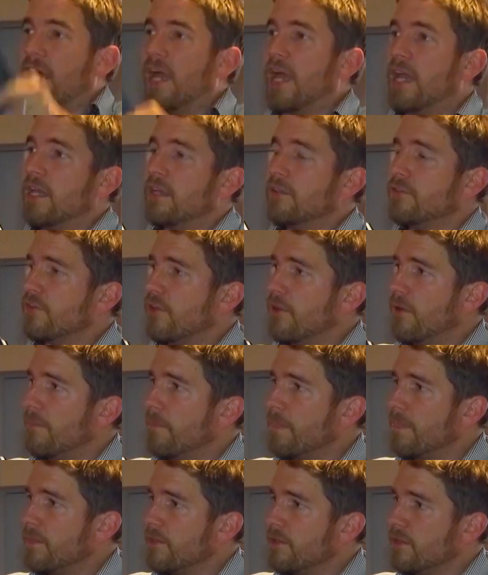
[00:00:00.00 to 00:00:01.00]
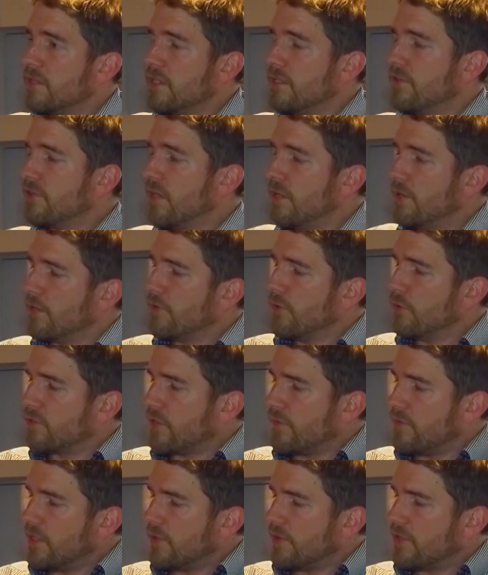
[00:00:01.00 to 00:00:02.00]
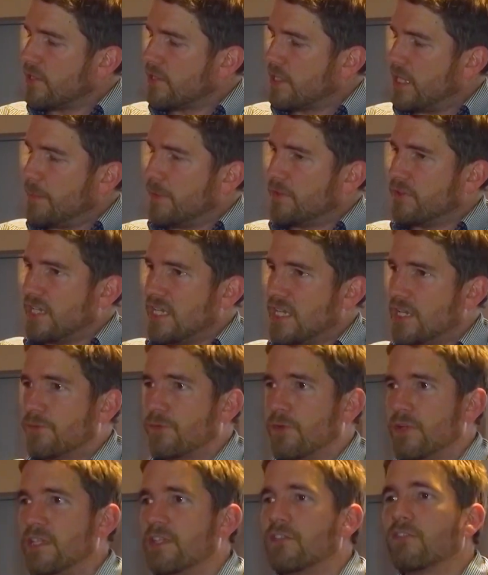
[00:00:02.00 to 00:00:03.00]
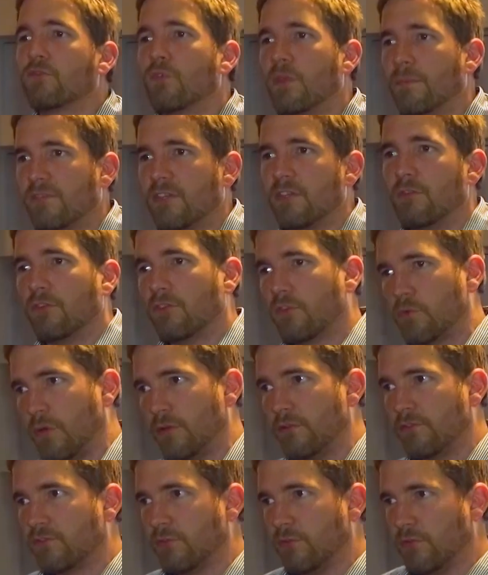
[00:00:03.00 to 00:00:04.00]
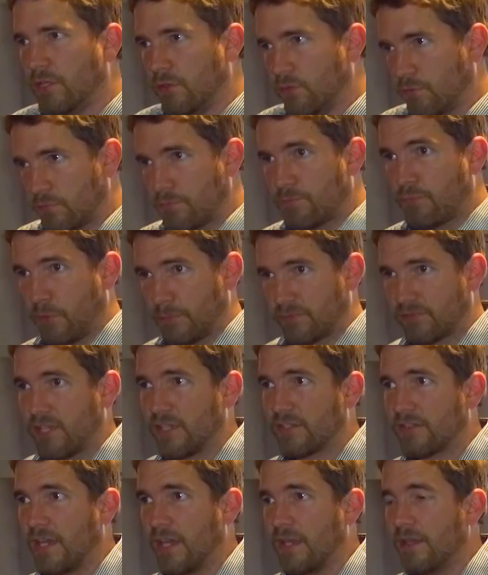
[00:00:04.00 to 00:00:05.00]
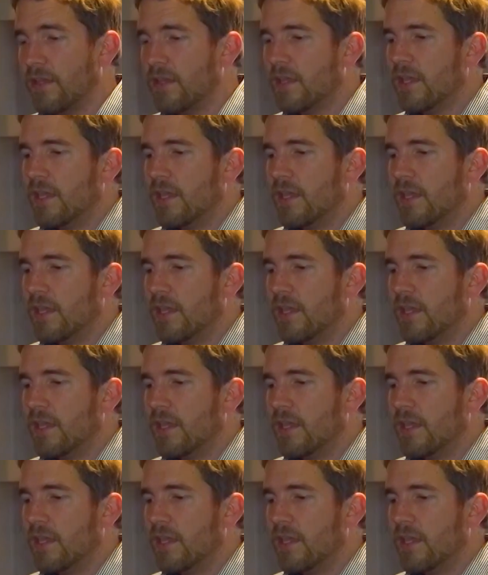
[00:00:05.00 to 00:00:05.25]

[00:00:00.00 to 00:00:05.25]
and you can also have another clip under here for any scripting or quotes or little prompts like that.